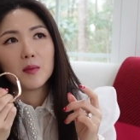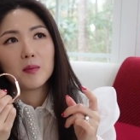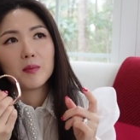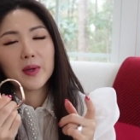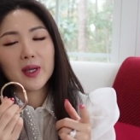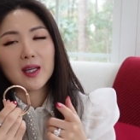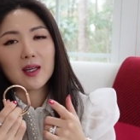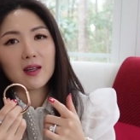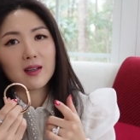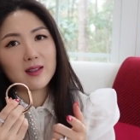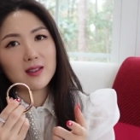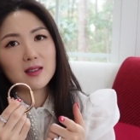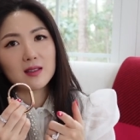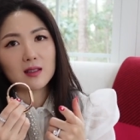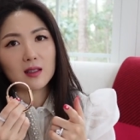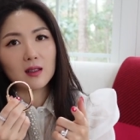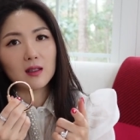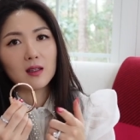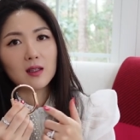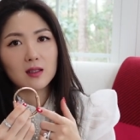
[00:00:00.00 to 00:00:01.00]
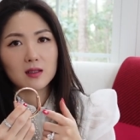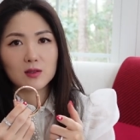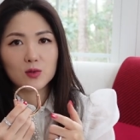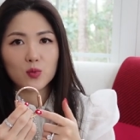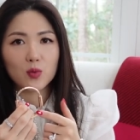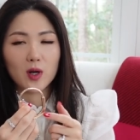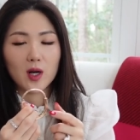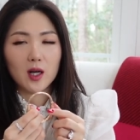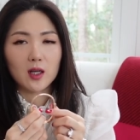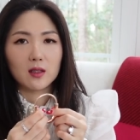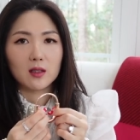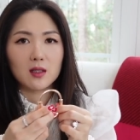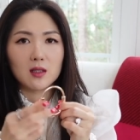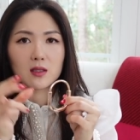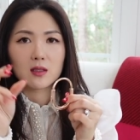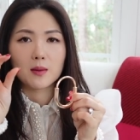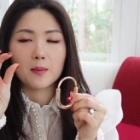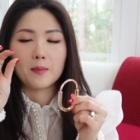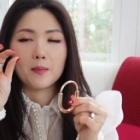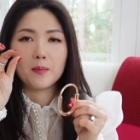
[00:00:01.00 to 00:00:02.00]
Because this one
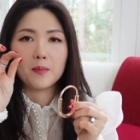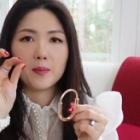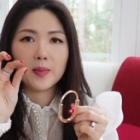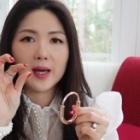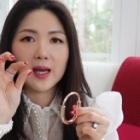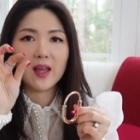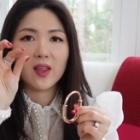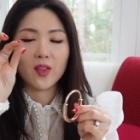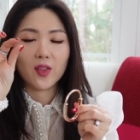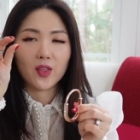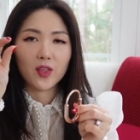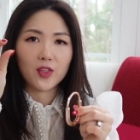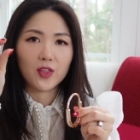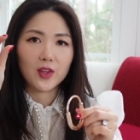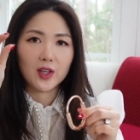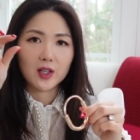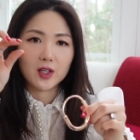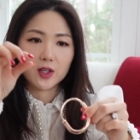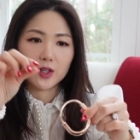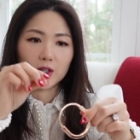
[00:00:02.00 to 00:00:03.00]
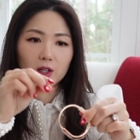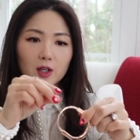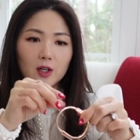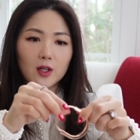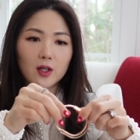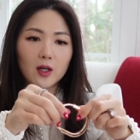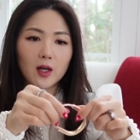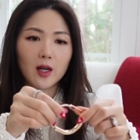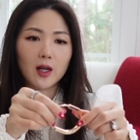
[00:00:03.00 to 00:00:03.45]
is a bit thicker,